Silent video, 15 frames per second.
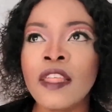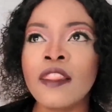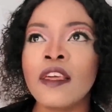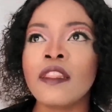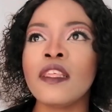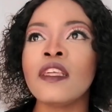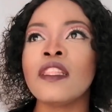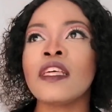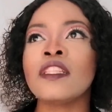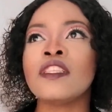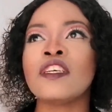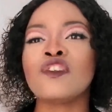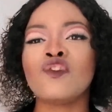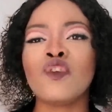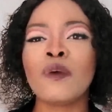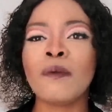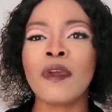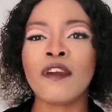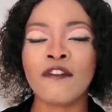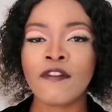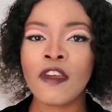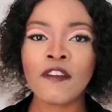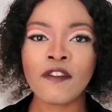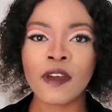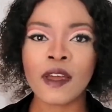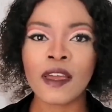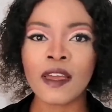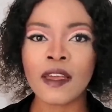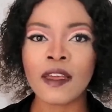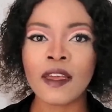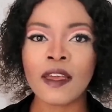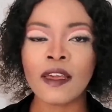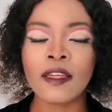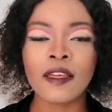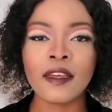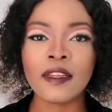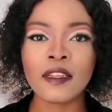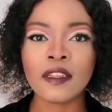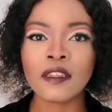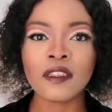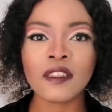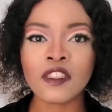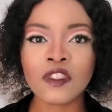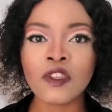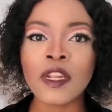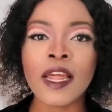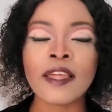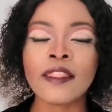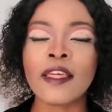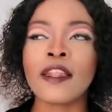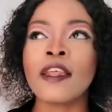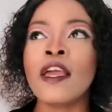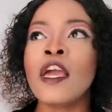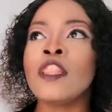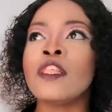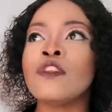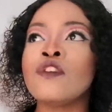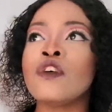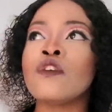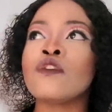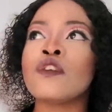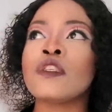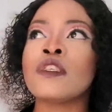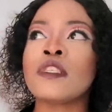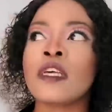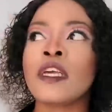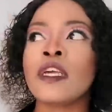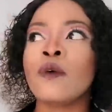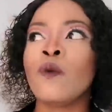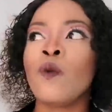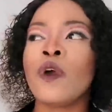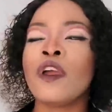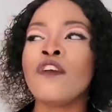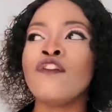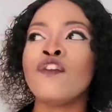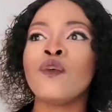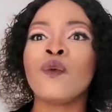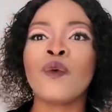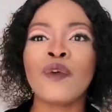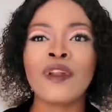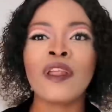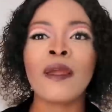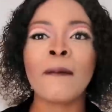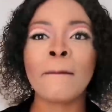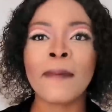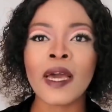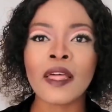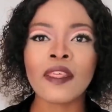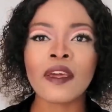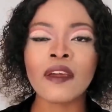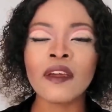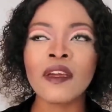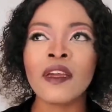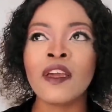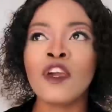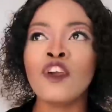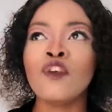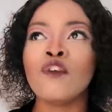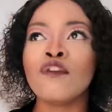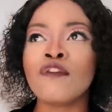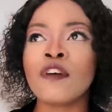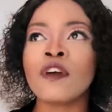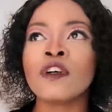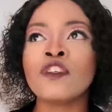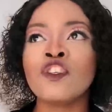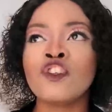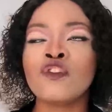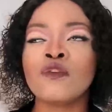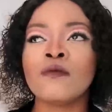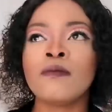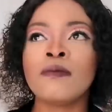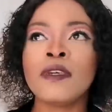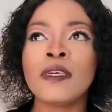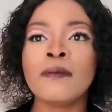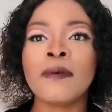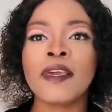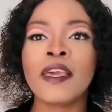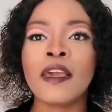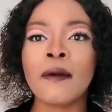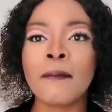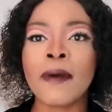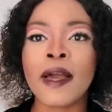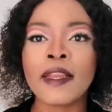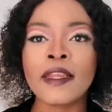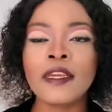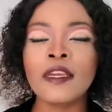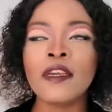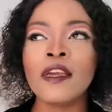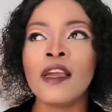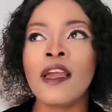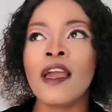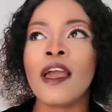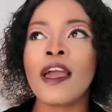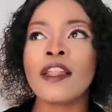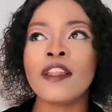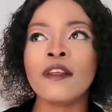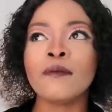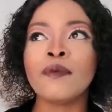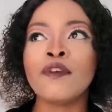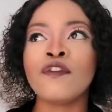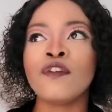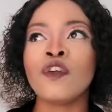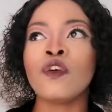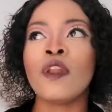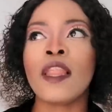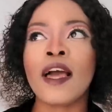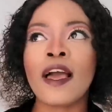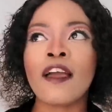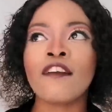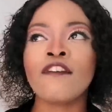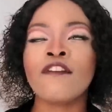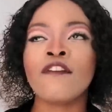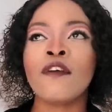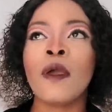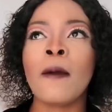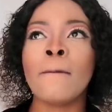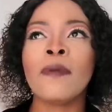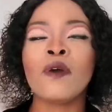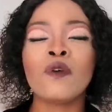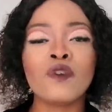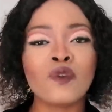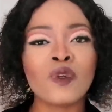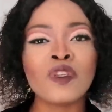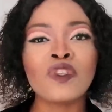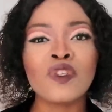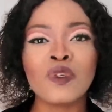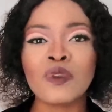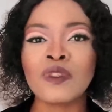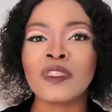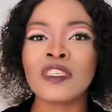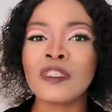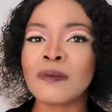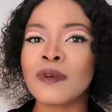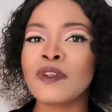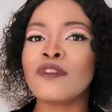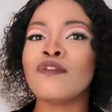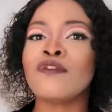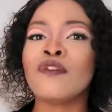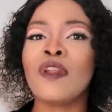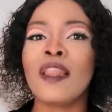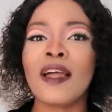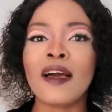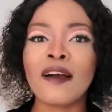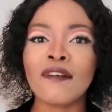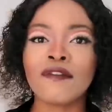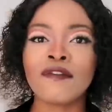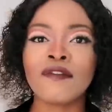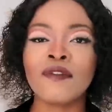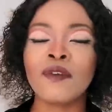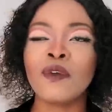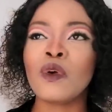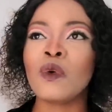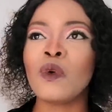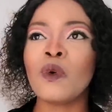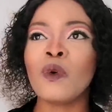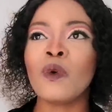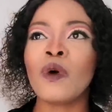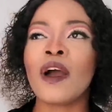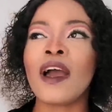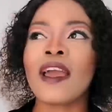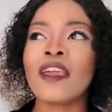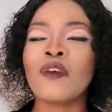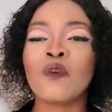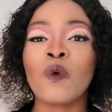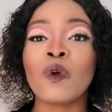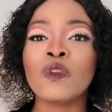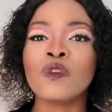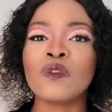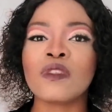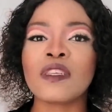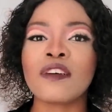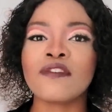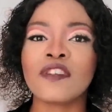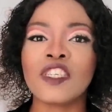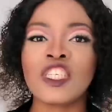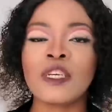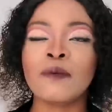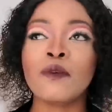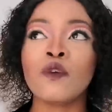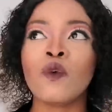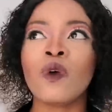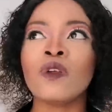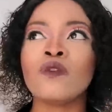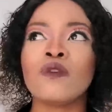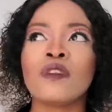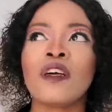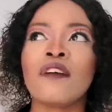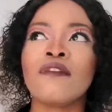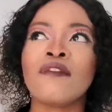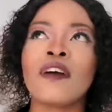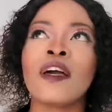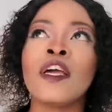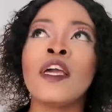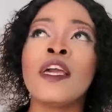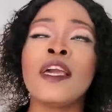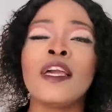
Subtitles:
They think that they're doing me a favor. It's not like that. That's why I also say, if you're already a mother, your focus should be making money and improving your life. Because once you're desperate for love, you're going to suffer. Shame, you're going to suffer.